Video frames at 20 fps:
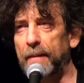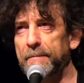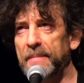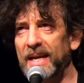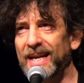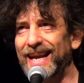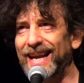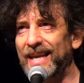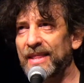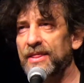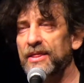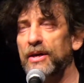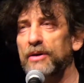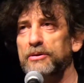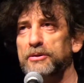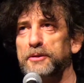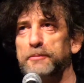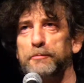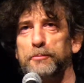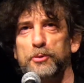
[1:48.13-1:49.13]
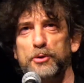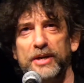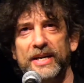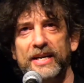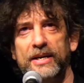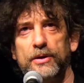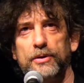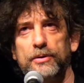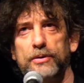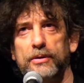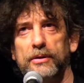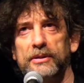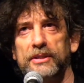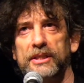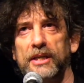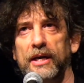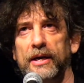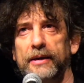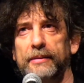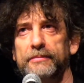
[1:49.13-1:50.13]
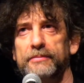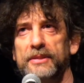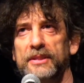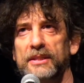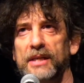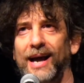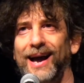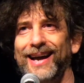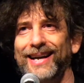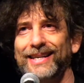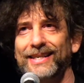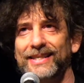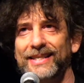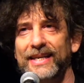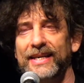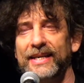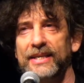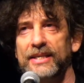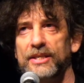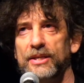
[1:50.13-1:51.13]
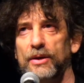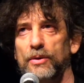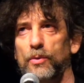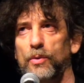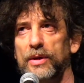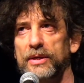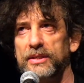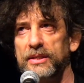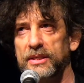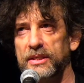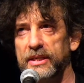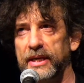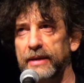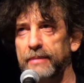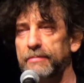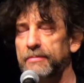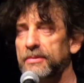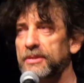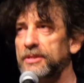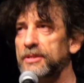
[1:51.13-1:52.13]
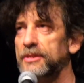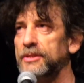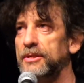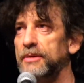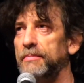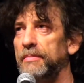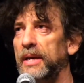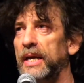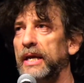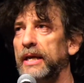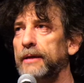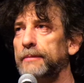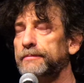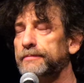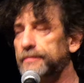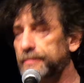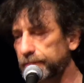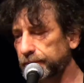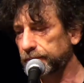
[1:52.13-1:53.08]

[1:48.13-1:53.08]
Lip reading: But in those pre-Google times, I did what seemed to me